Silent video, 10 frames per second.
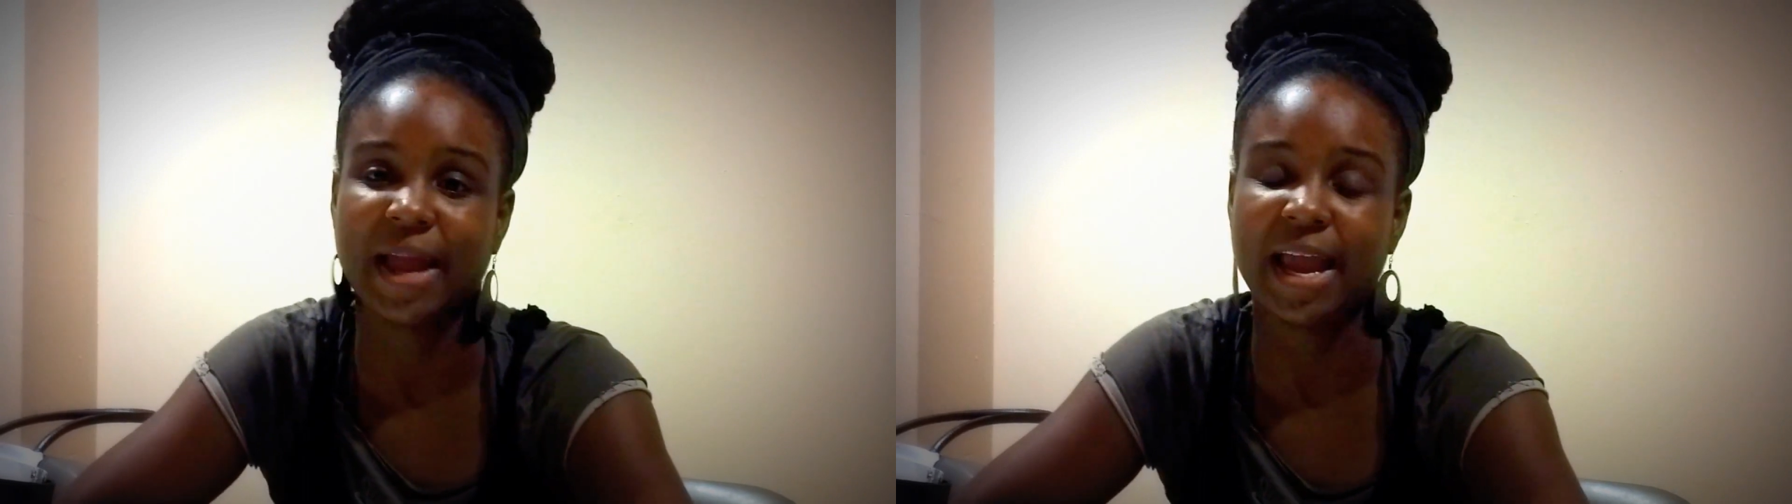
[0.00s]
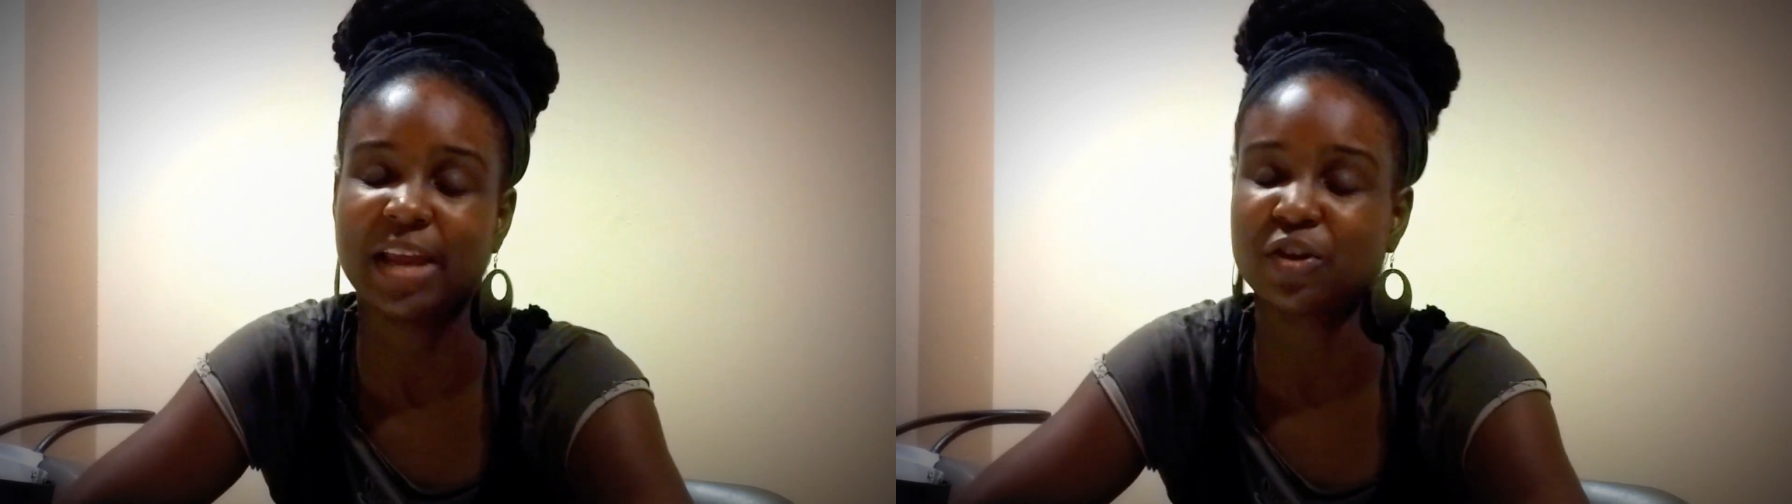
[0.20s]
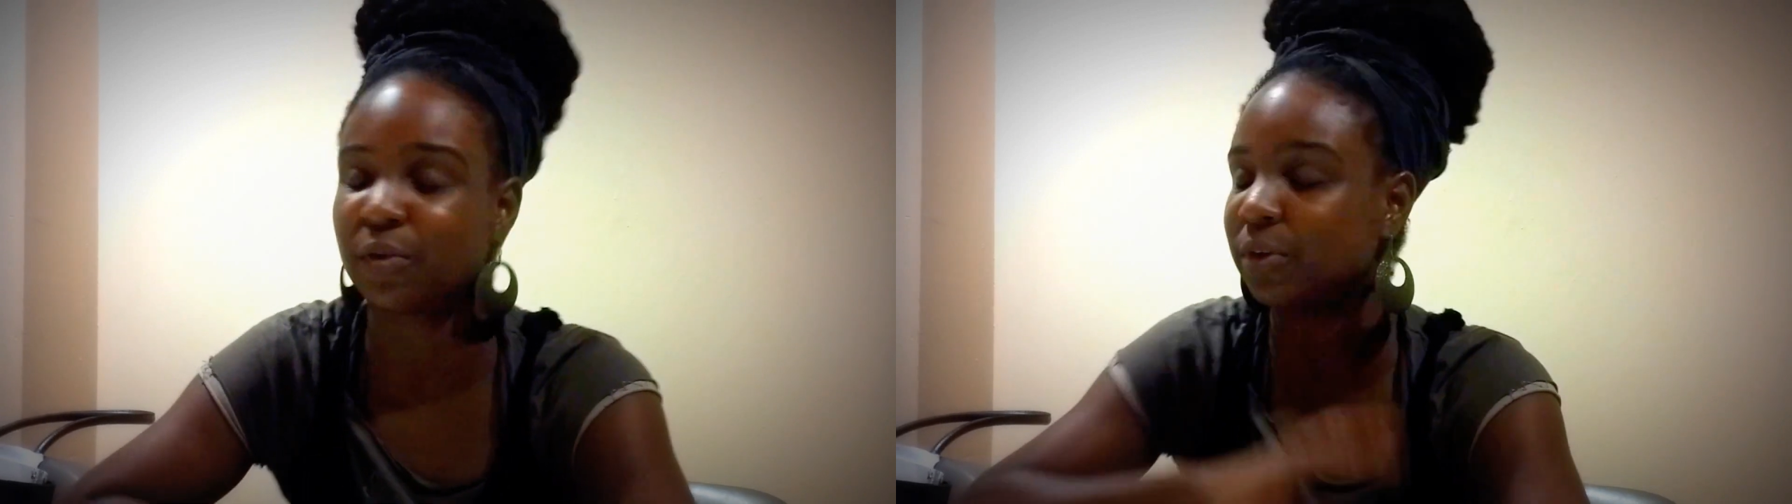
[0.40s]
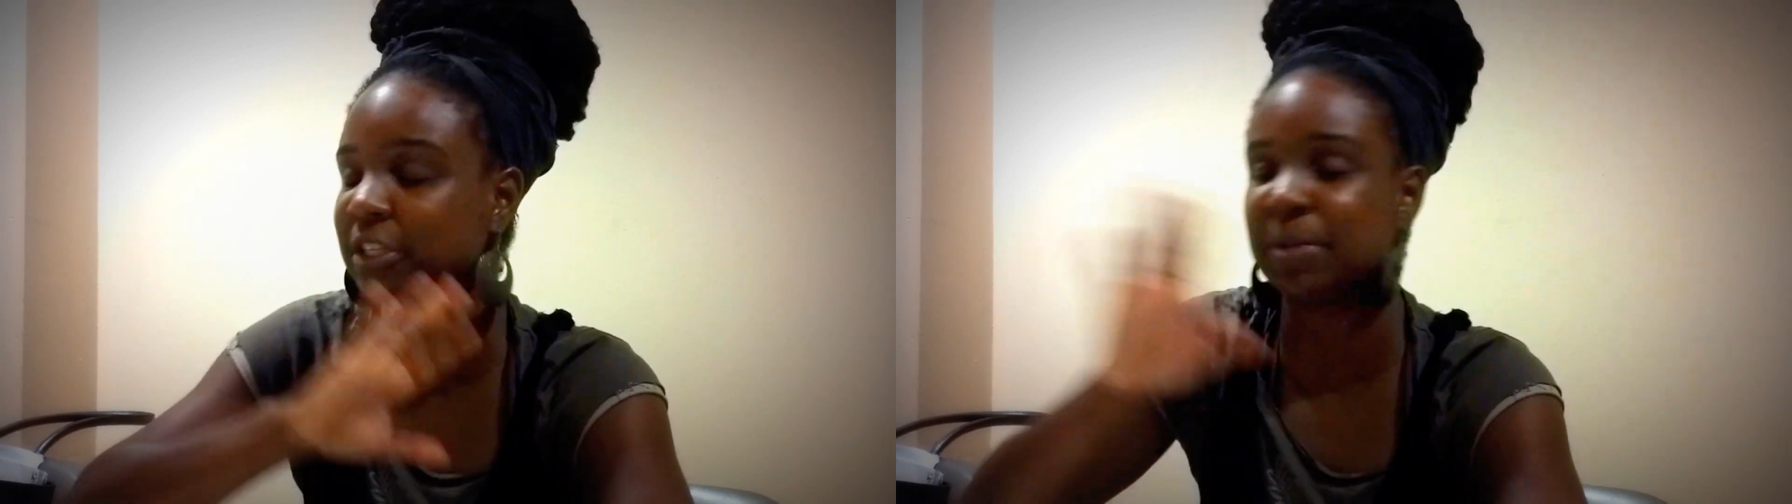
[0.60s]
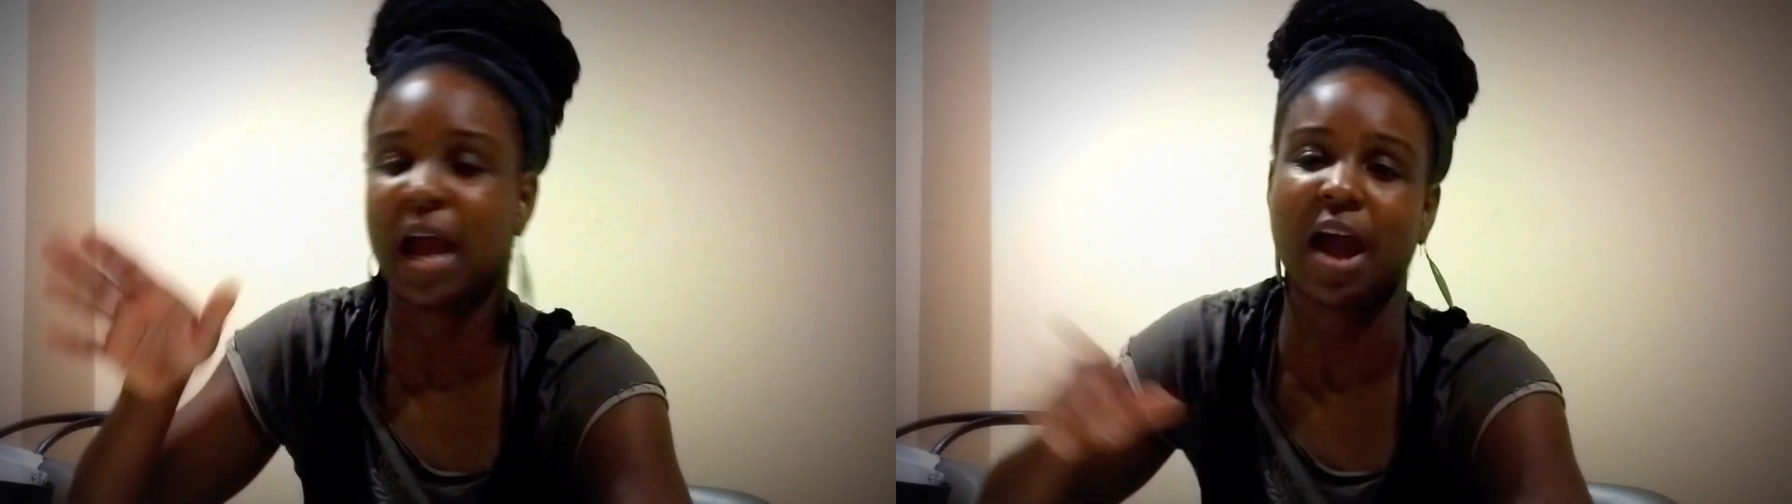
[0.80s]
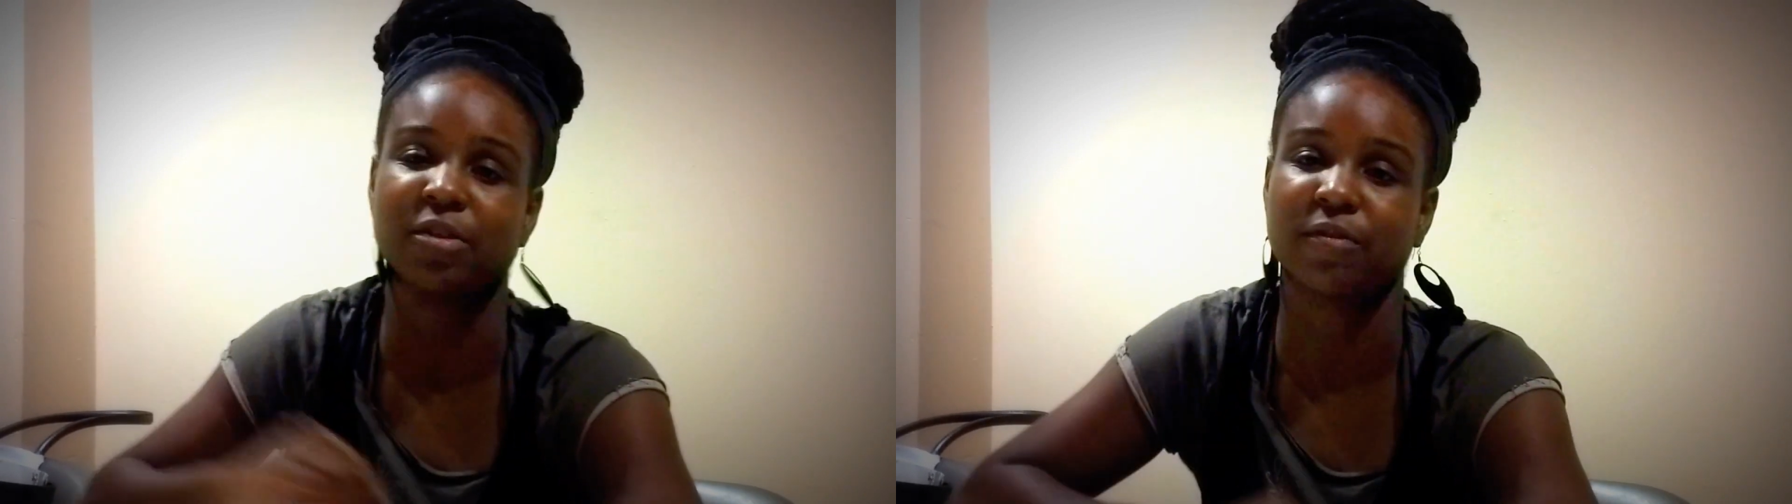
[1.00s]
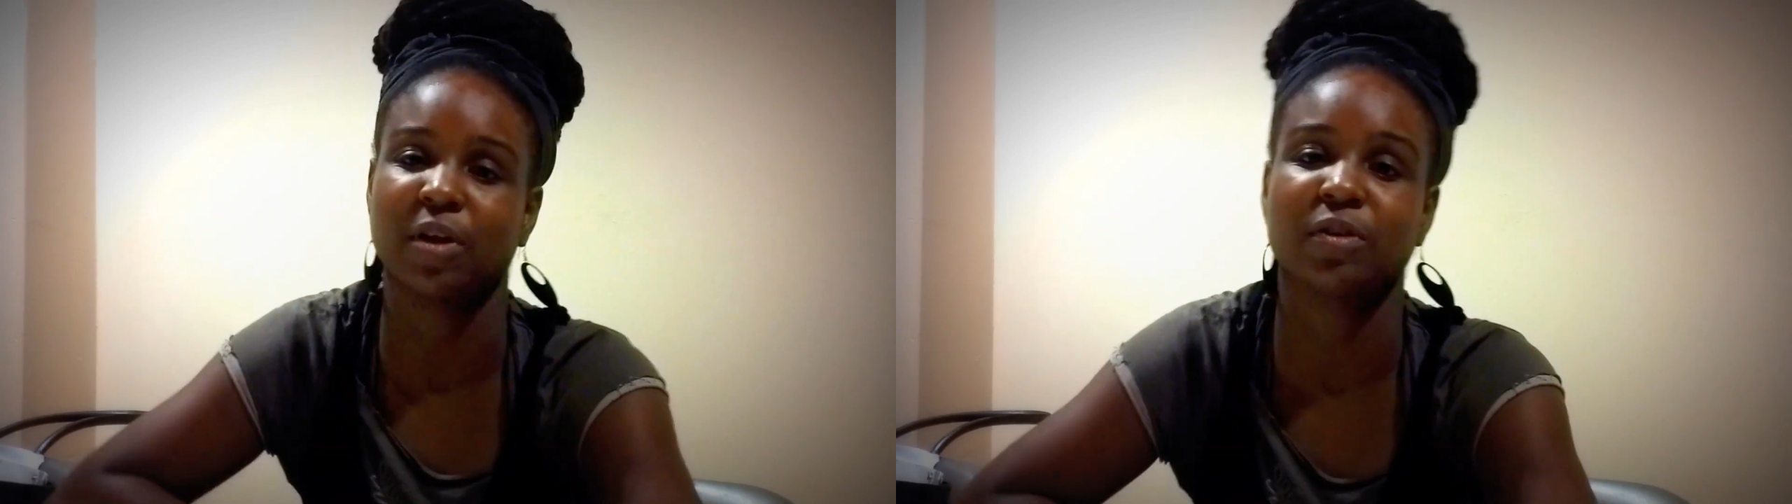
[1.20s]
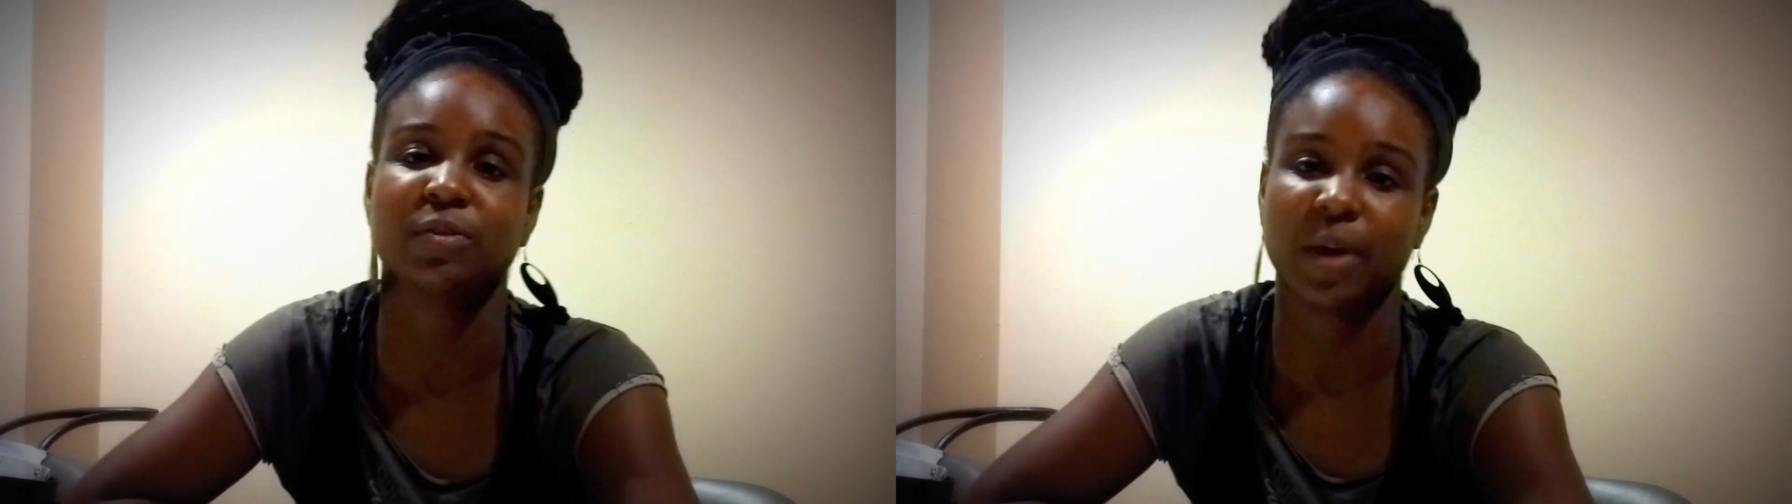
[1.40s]
And you can reach me either of
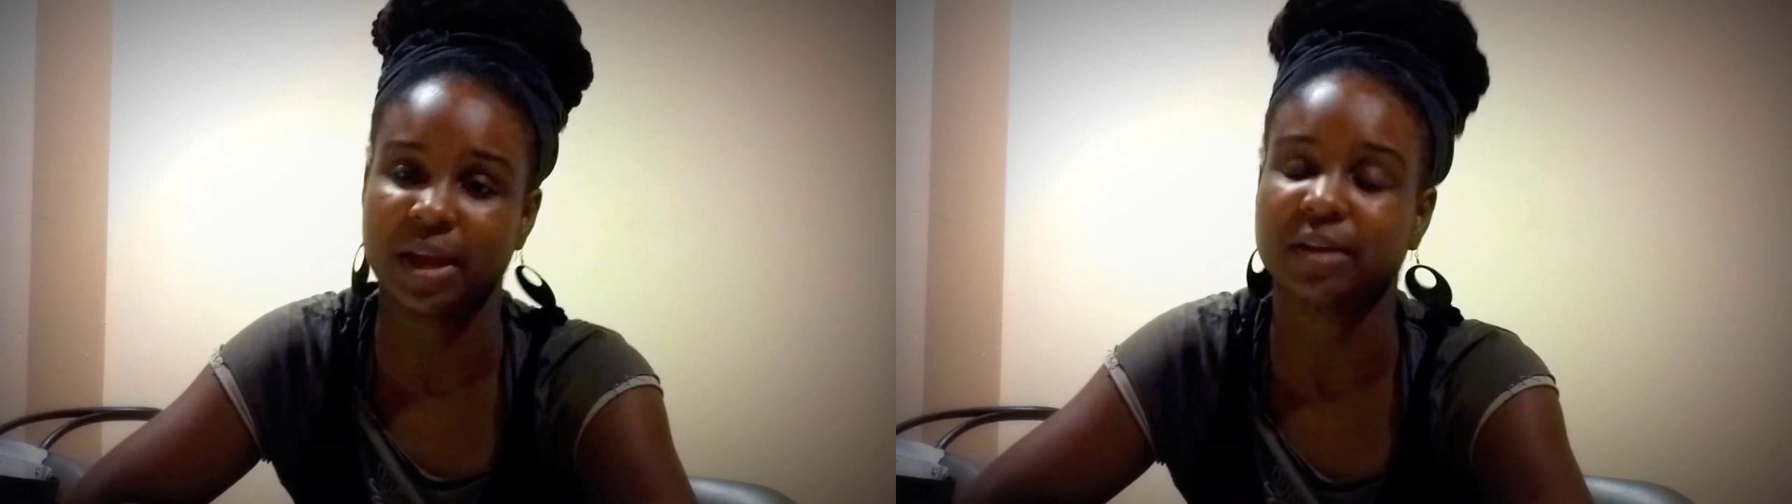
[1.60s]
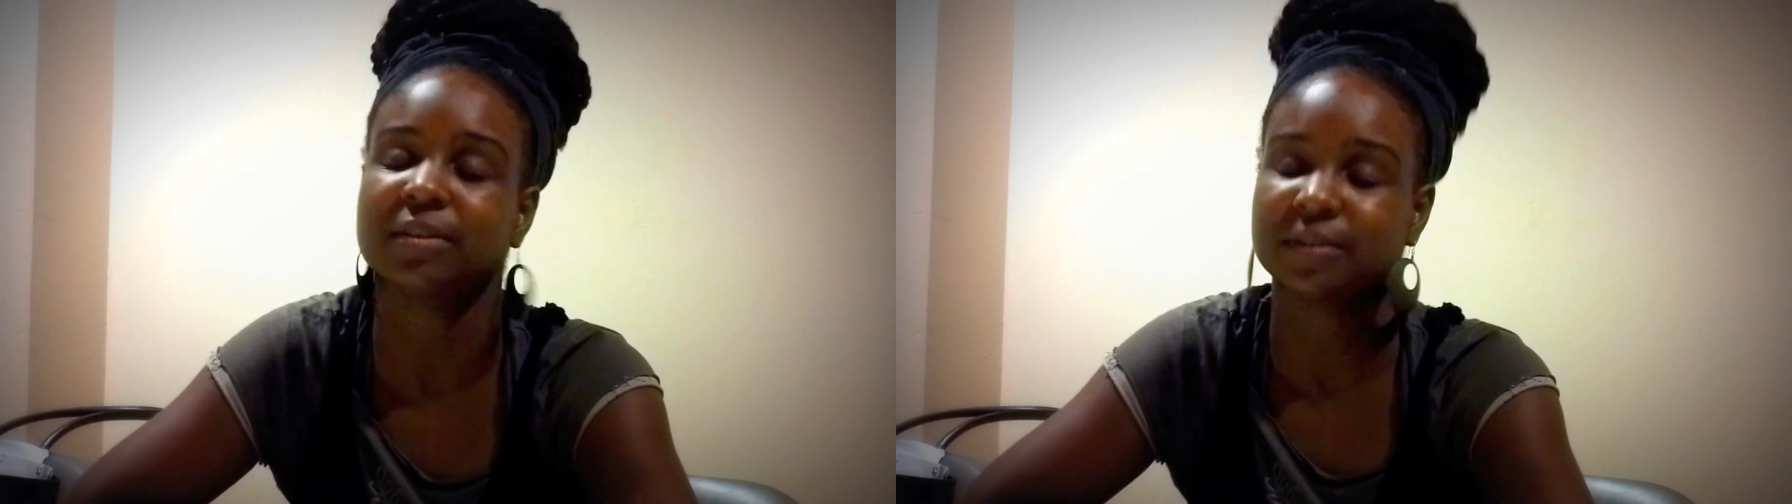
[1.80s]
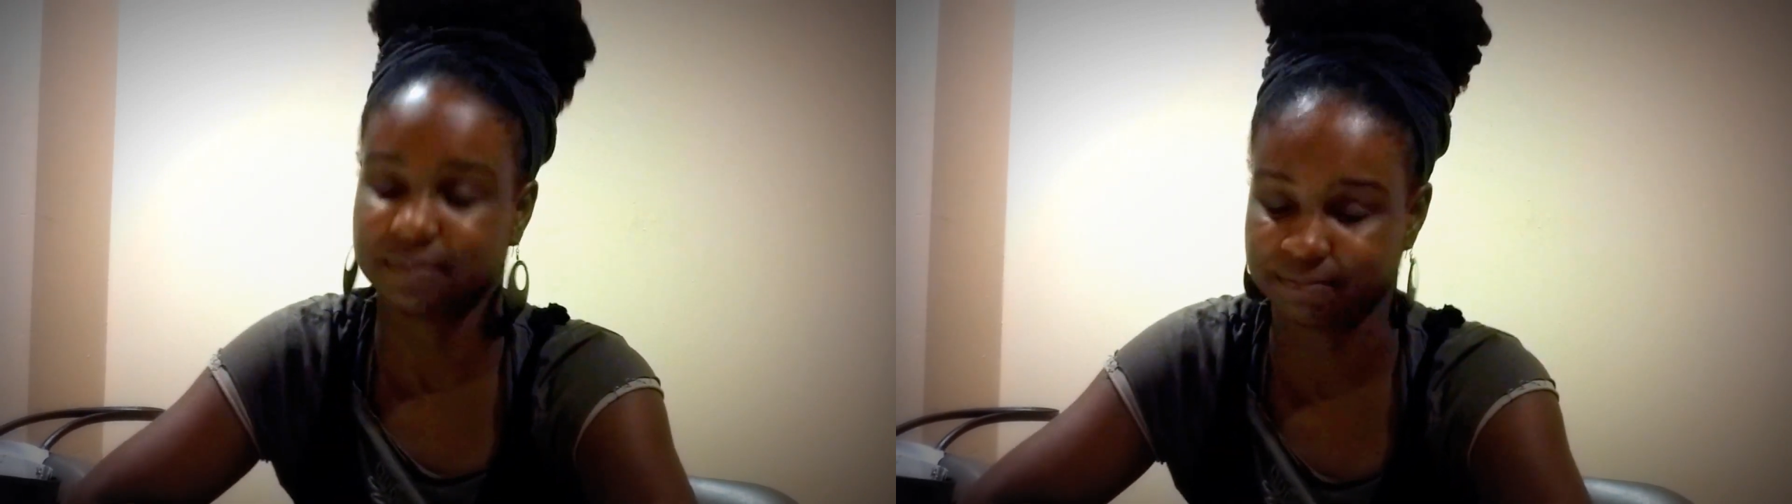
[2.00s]
those ways.